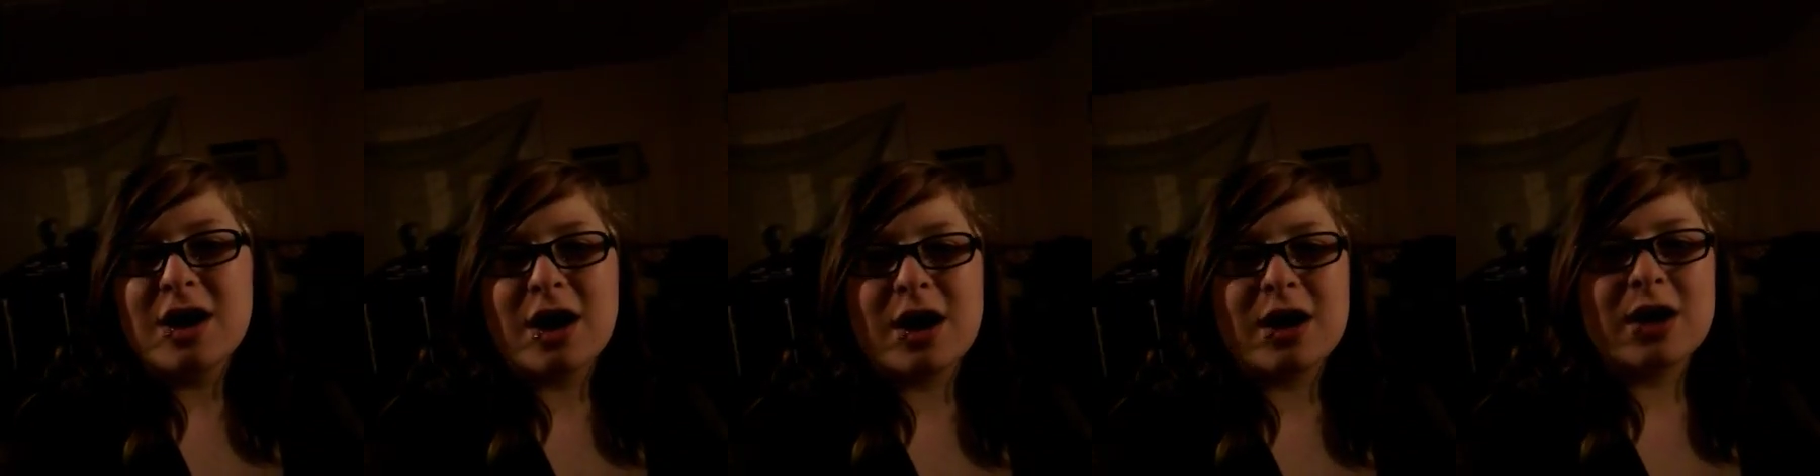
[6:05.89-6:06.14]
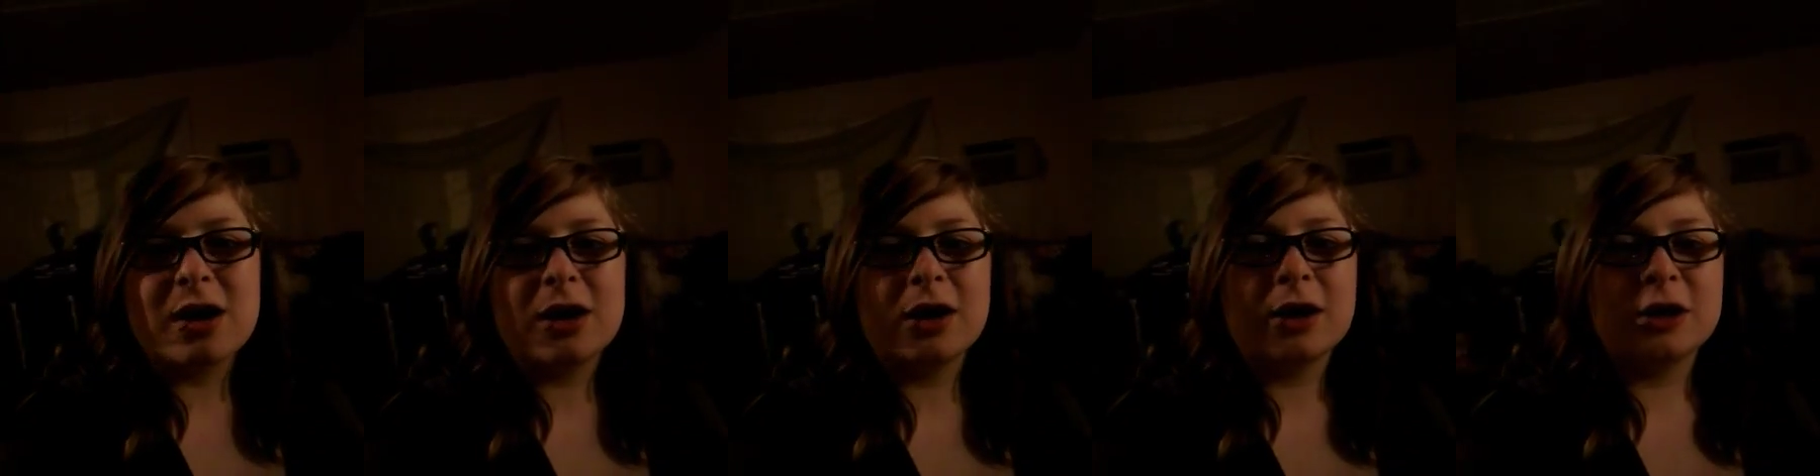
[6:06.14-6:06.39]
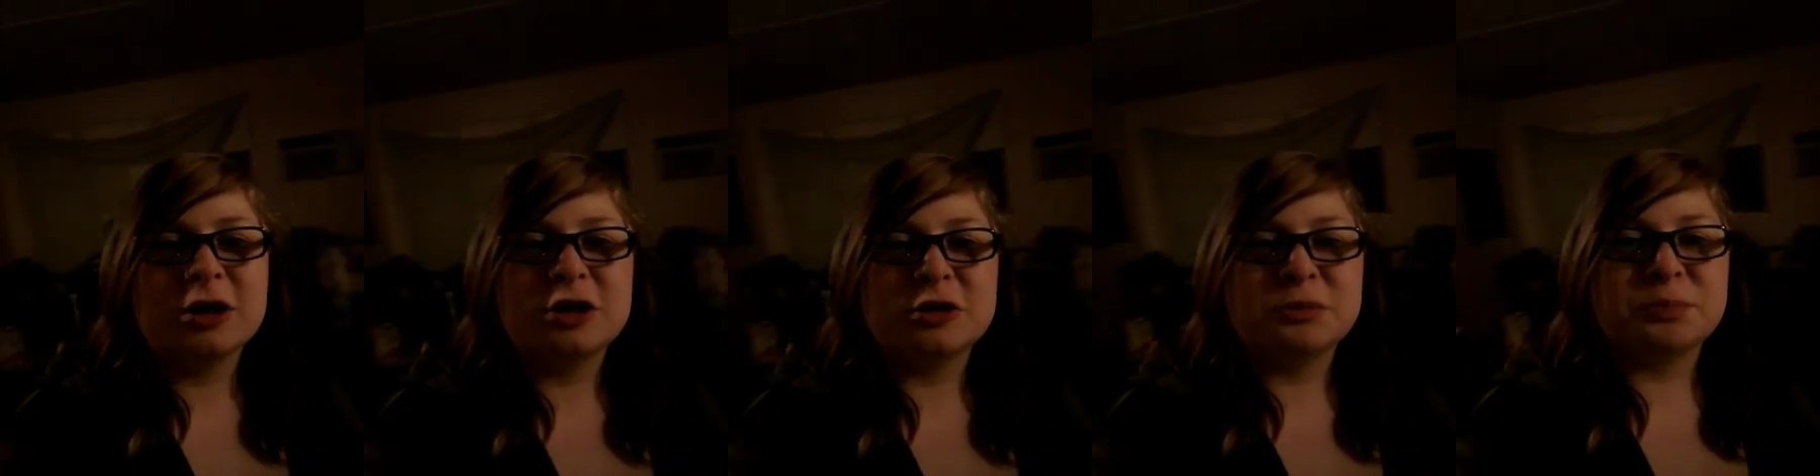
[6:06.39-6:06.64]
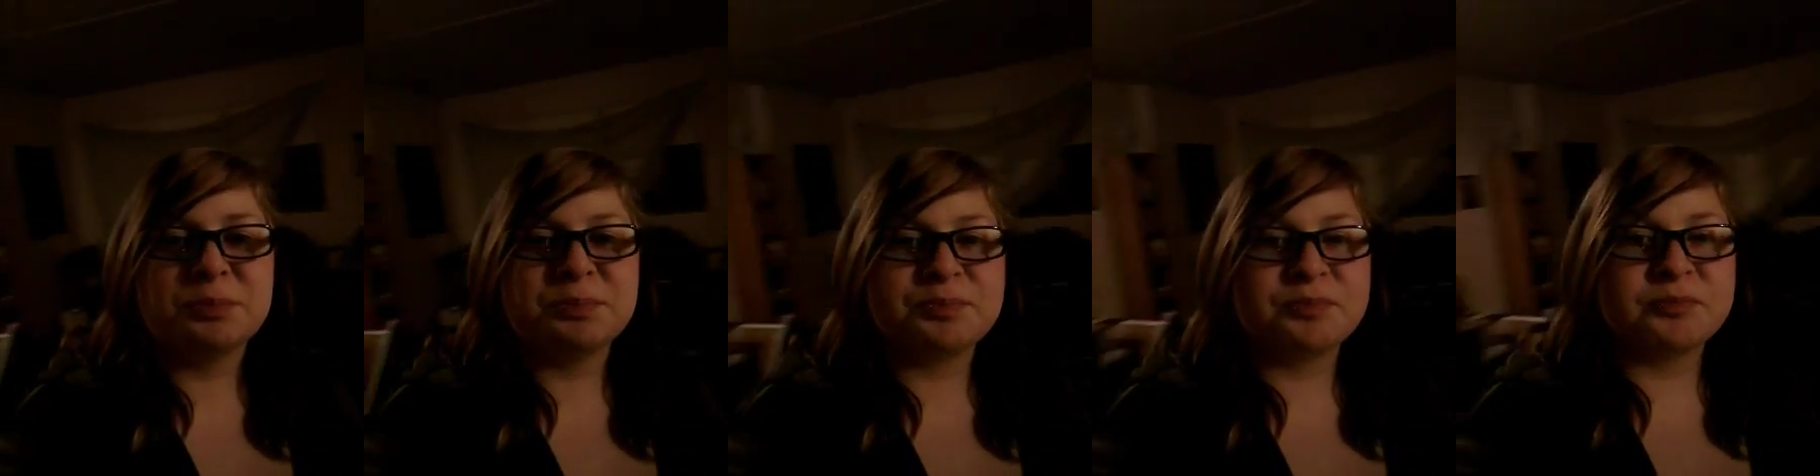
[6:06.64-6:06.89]

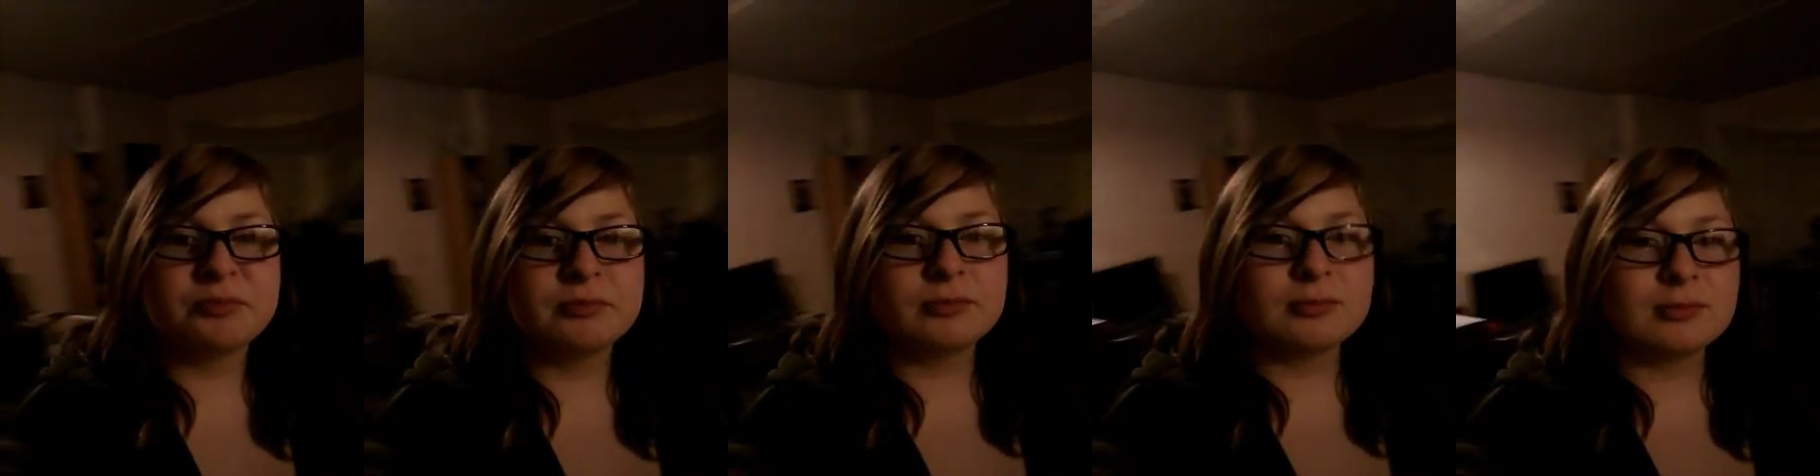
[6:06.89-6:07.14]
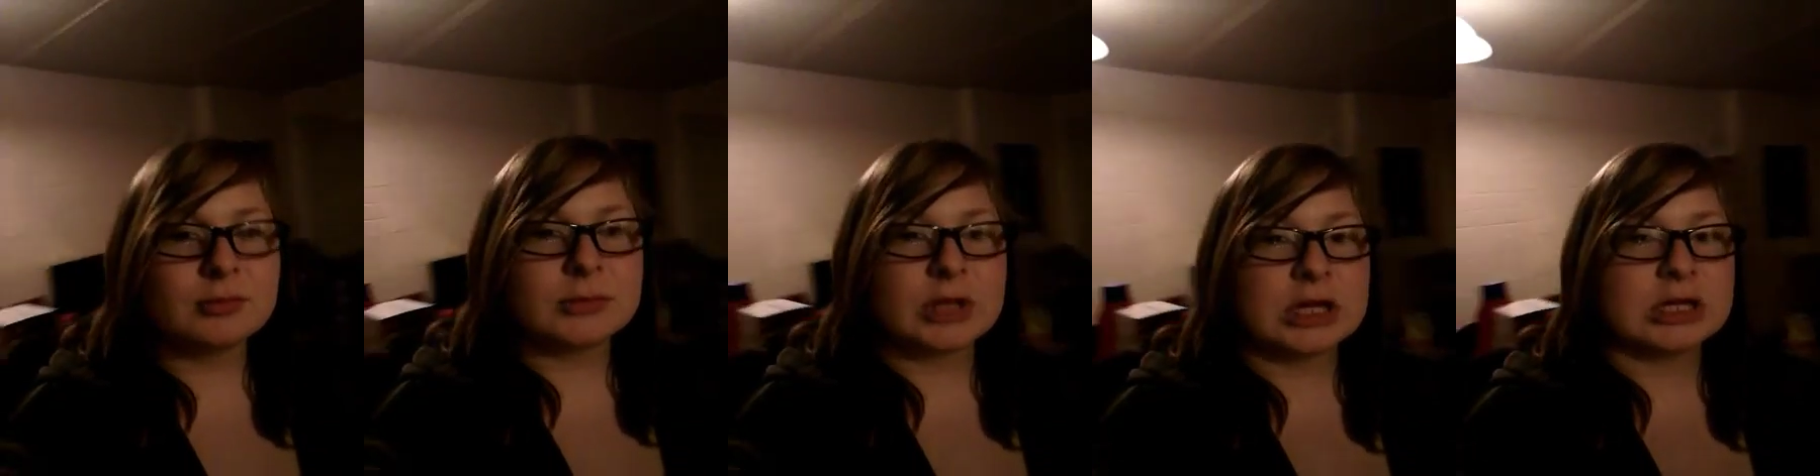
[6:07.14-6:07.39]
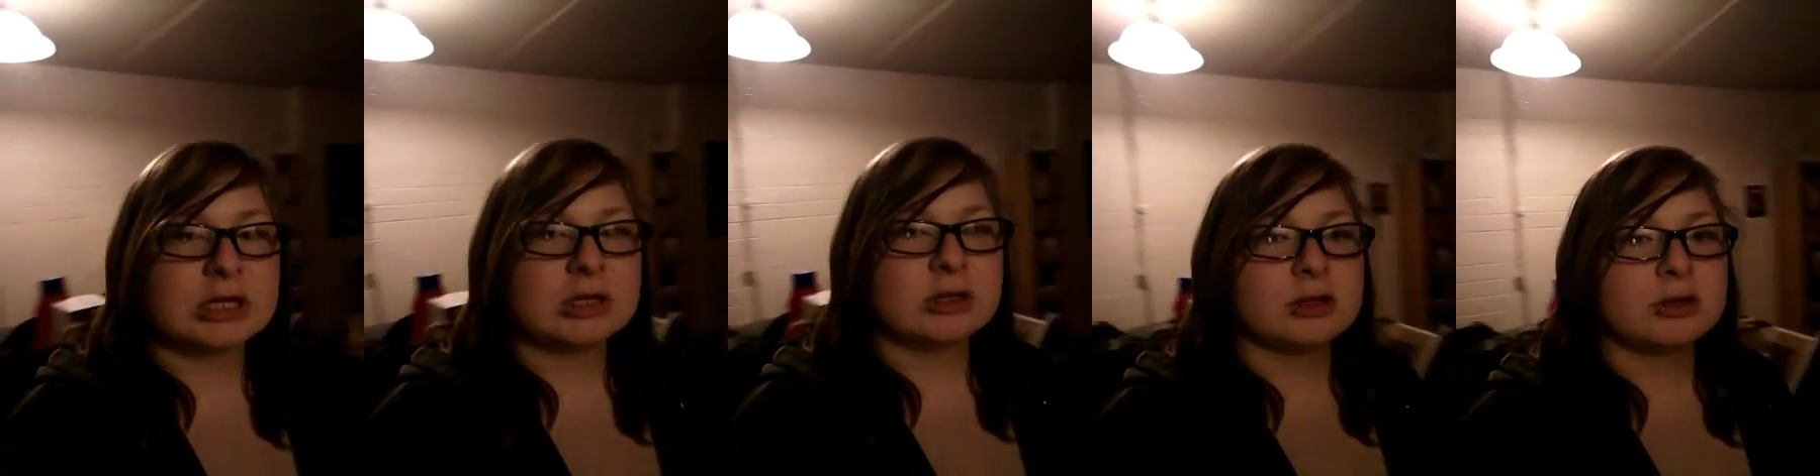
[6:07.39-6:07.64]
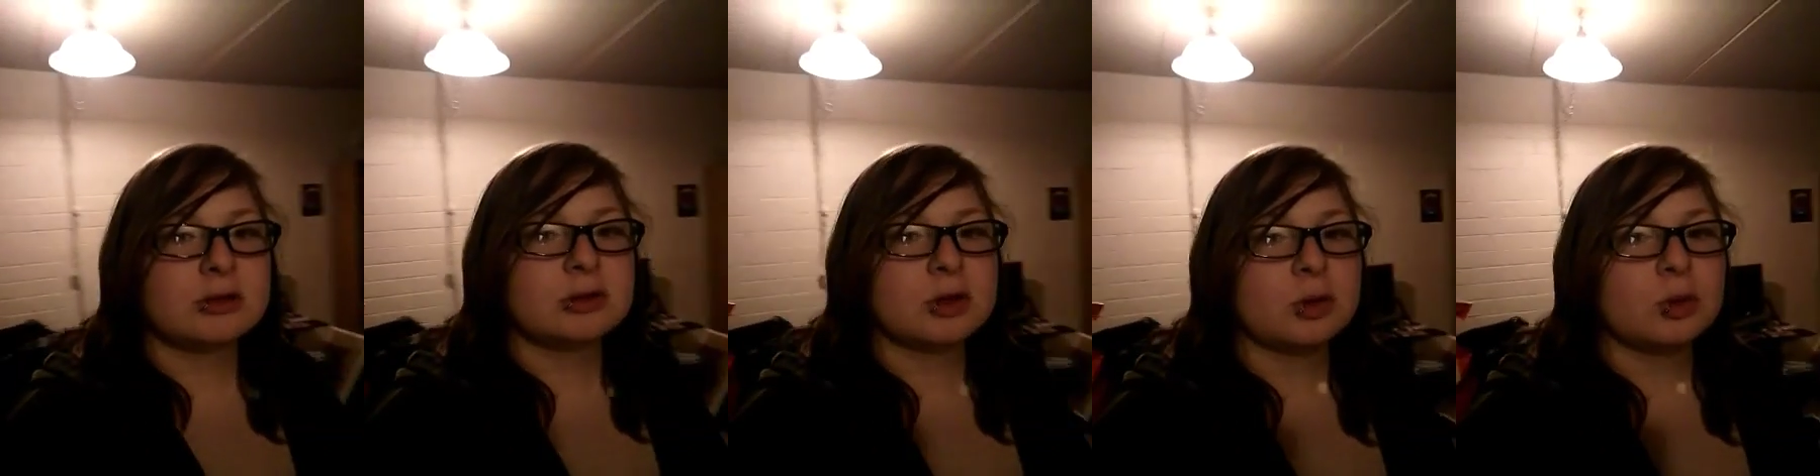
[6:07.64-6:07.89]
Um,
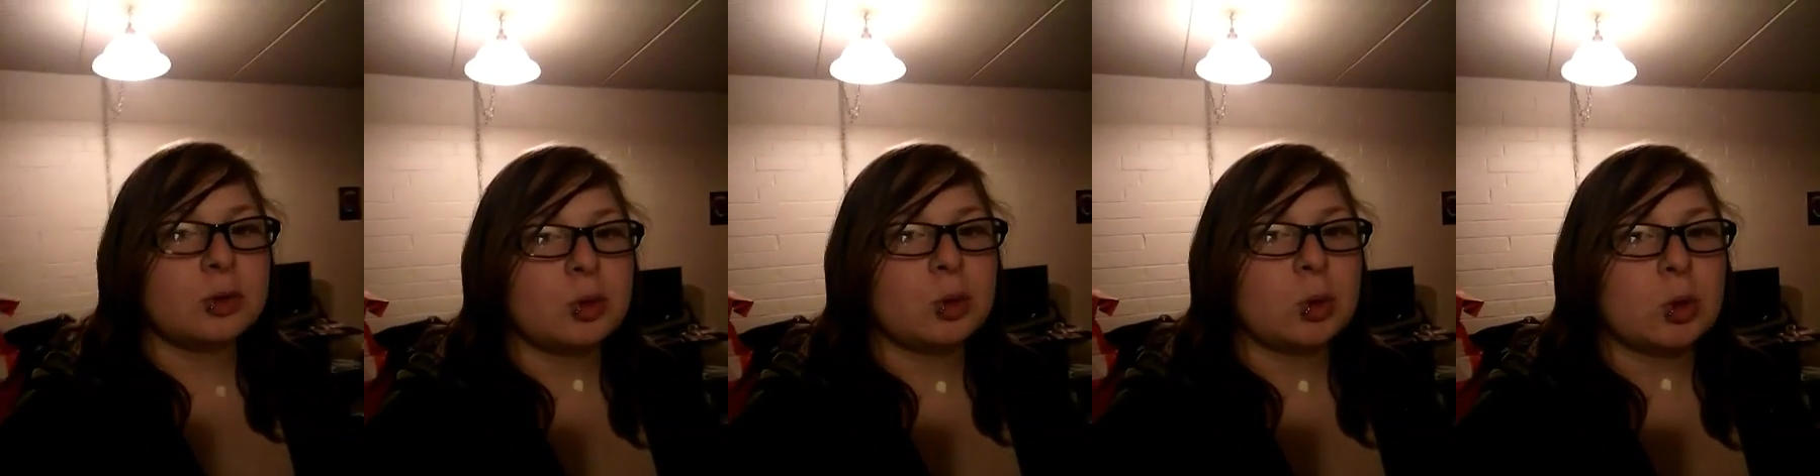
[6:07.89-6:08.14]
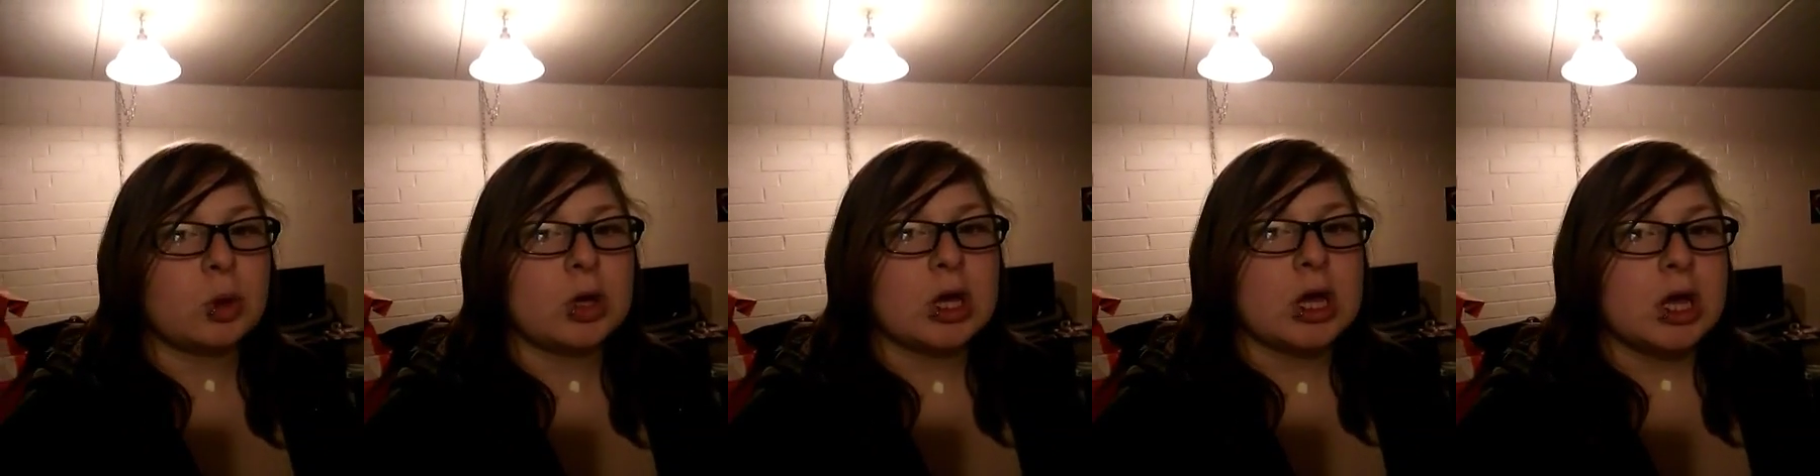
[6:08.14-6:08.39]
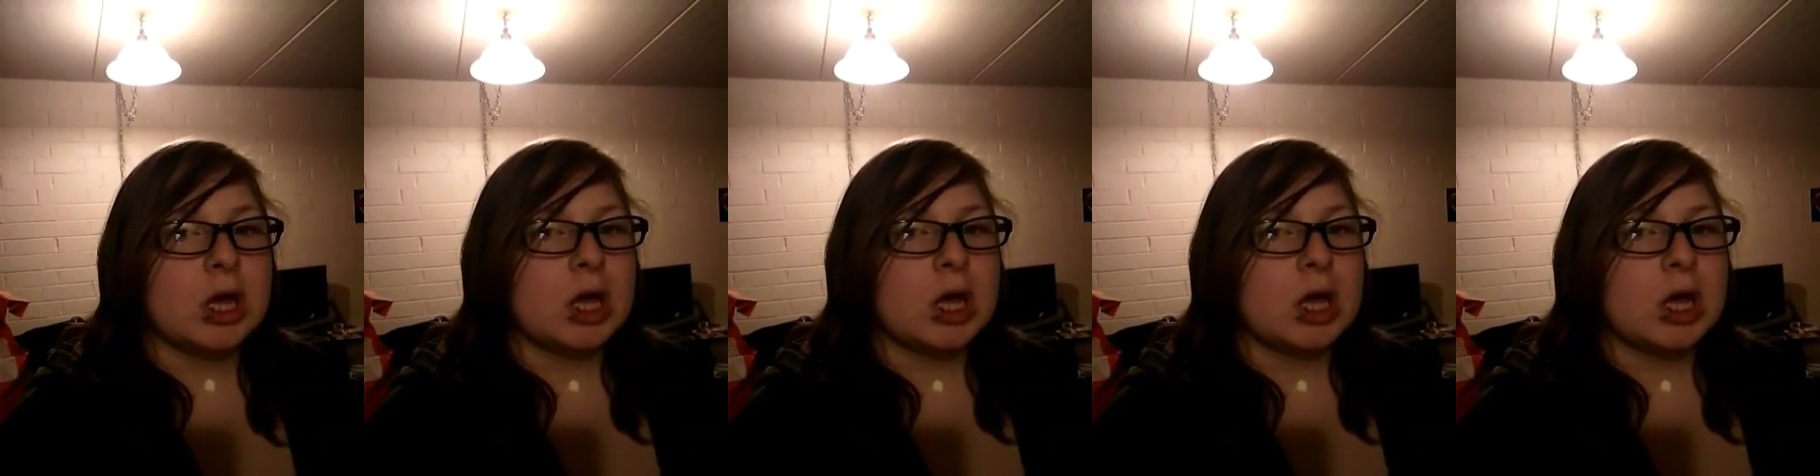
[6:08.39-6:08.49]
so